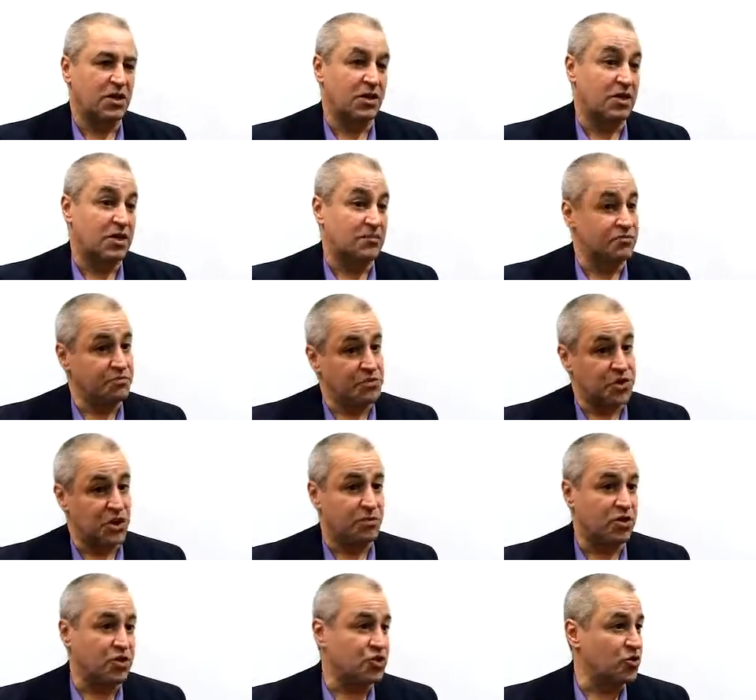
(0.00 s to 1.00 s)

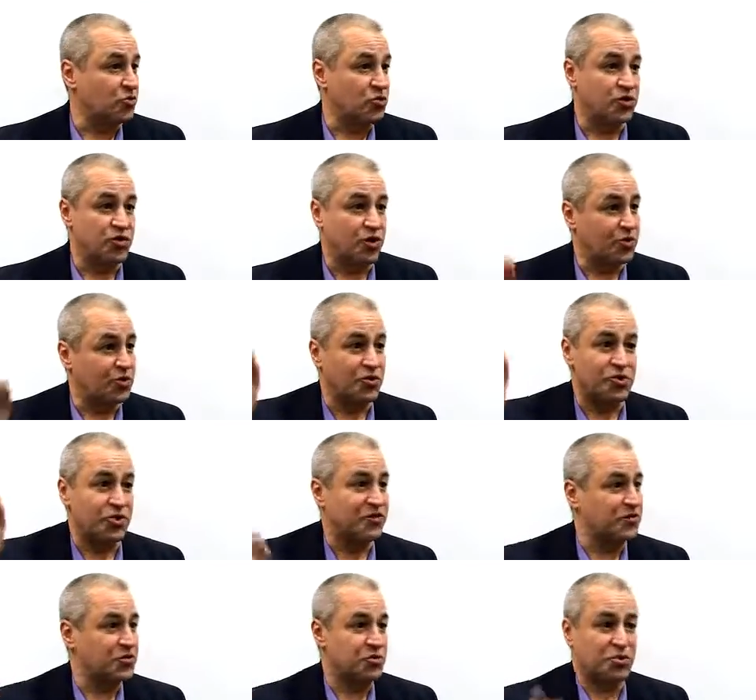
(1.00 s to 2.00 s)
Some consumers don't know the
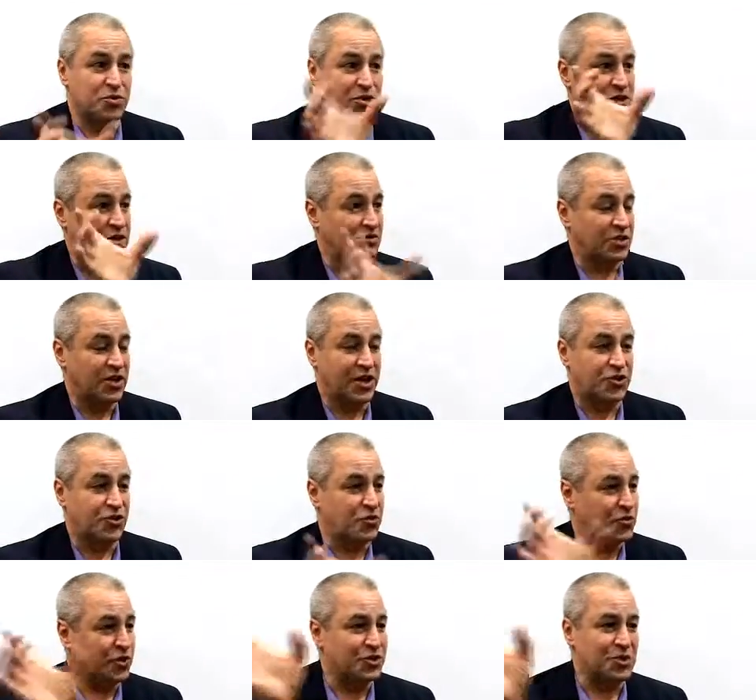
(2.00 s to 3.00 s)
difference between the
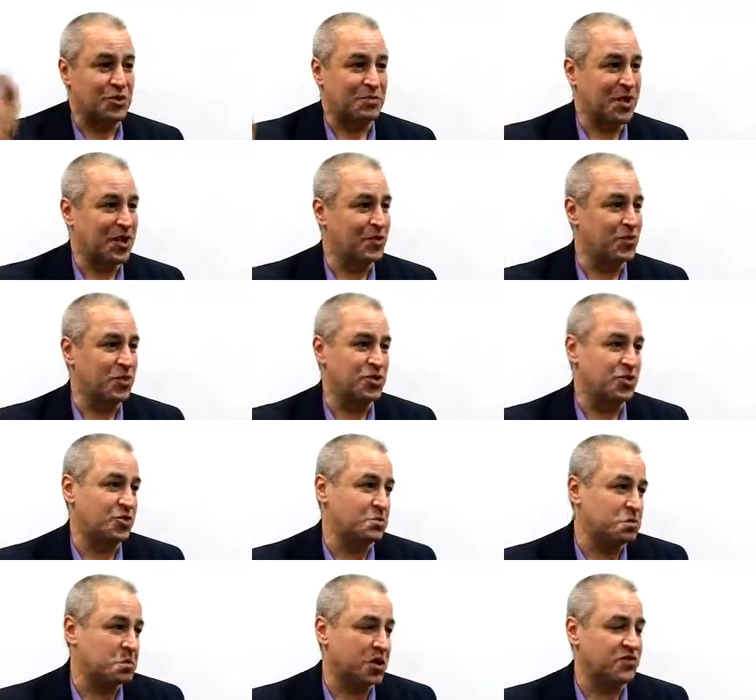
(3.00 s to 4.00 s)
natural ones and the paid
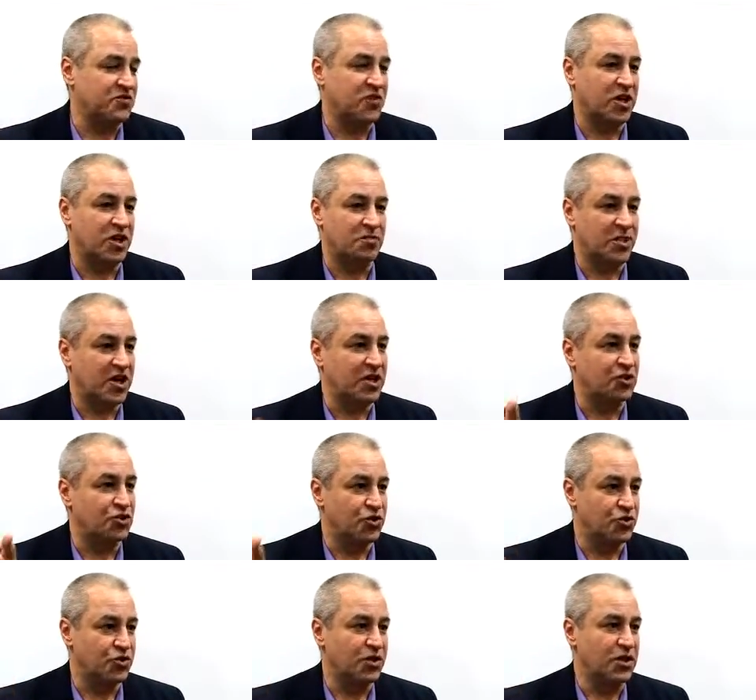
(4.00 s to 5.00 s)
ones. That's fine, many
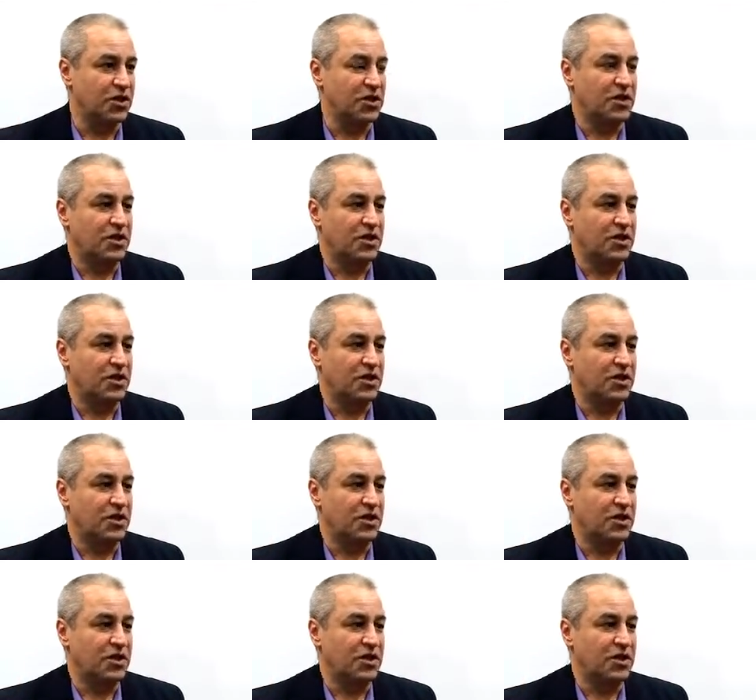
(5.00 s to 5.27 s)
do.